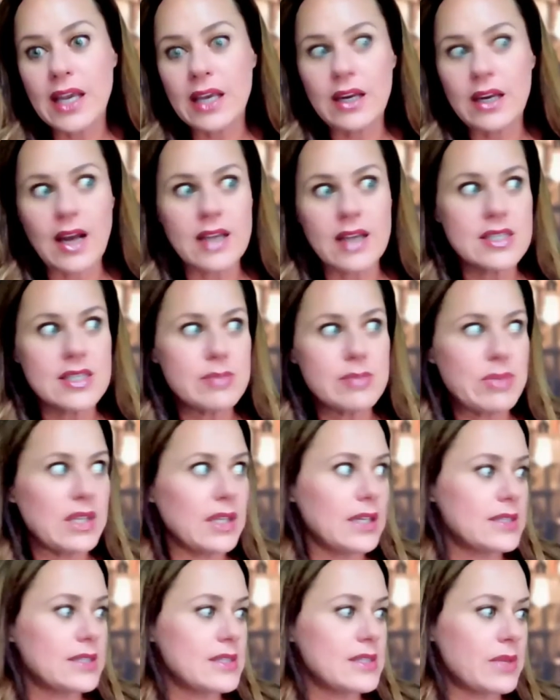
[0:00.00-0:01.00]
and not to be
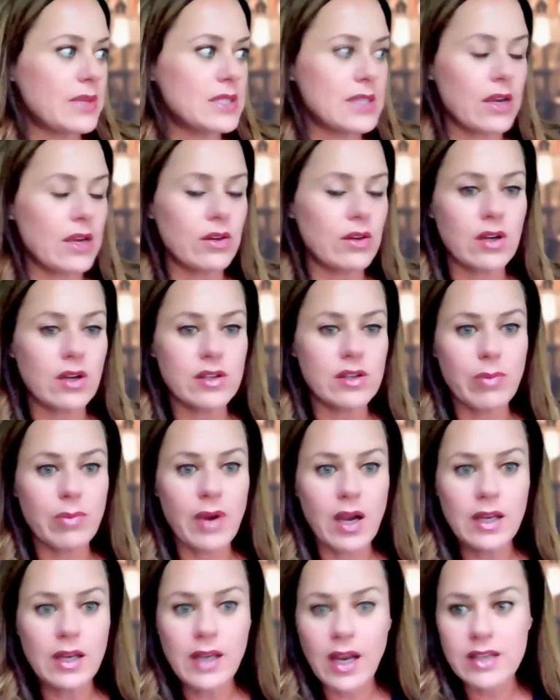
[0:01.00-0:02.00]
like a Debbie Downer on your
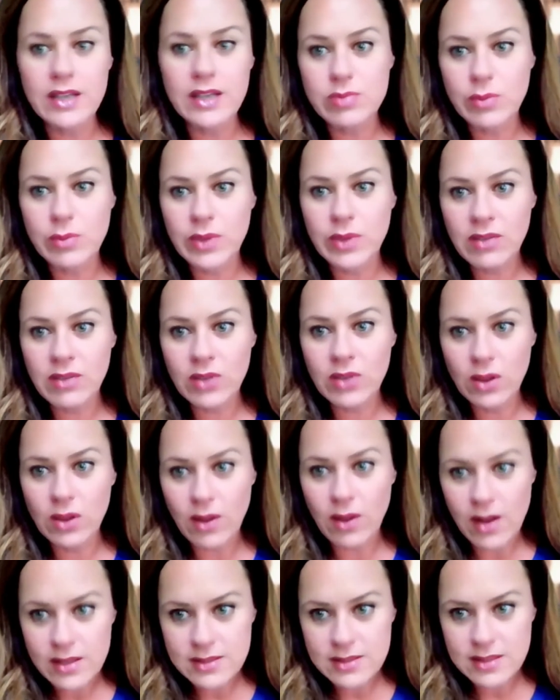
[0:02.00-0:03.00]
podcast, but we even
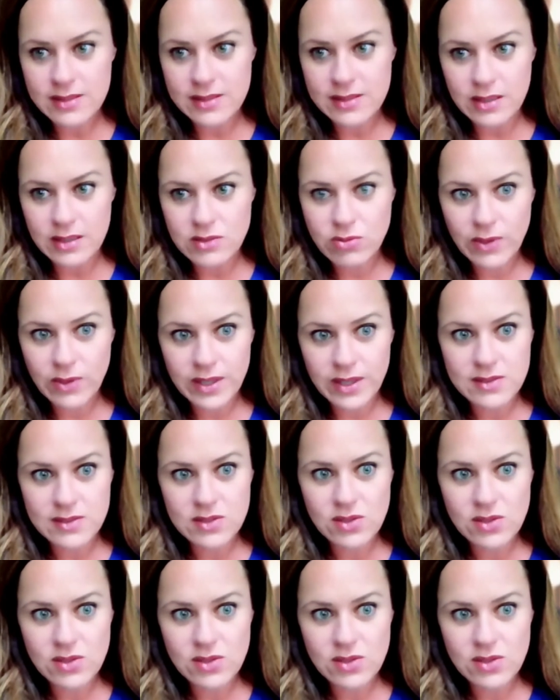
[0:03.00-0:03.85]
lost a set of twins.